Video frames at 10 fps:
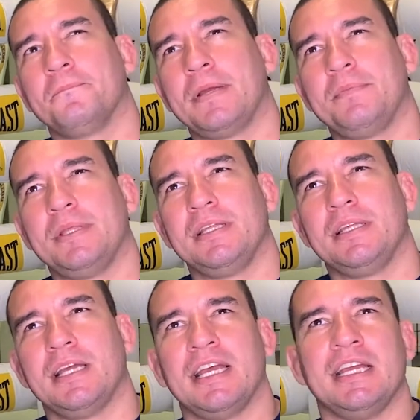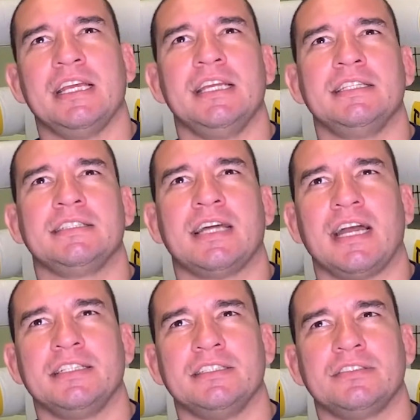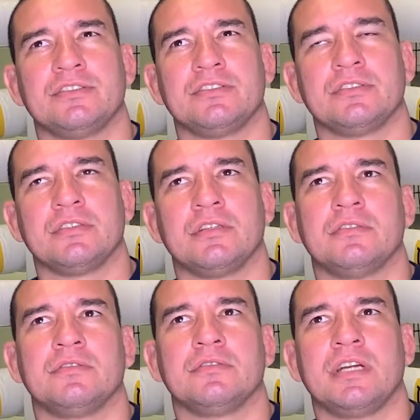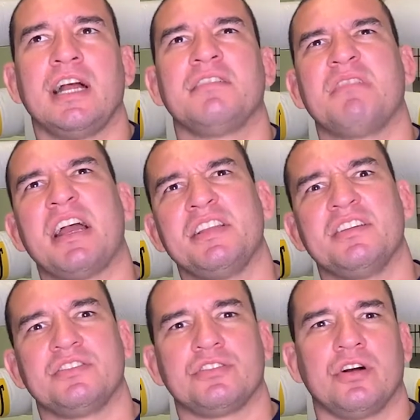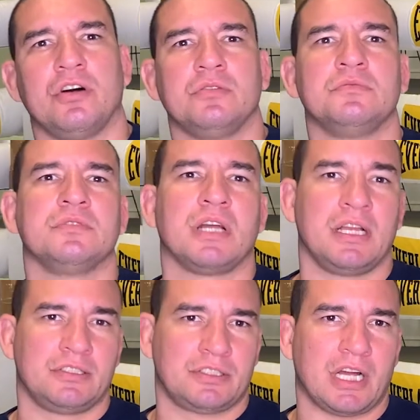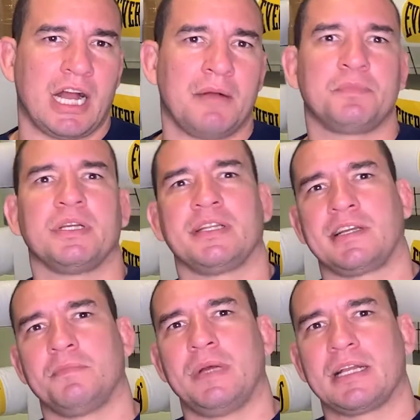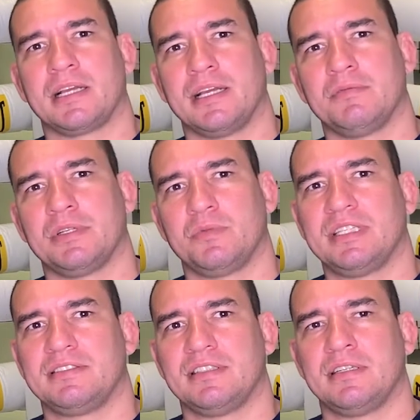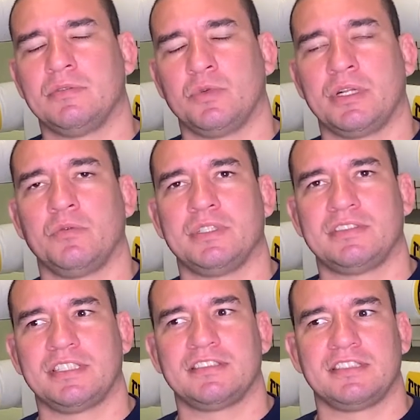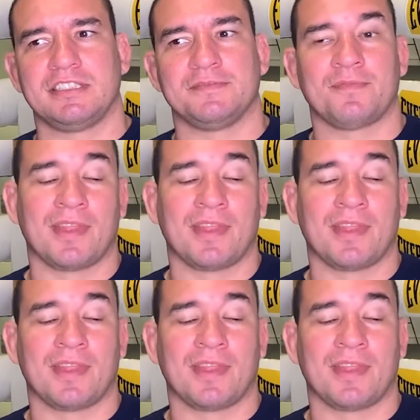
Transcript: maybe 9 years old. I stopped and I come back again when I was 16.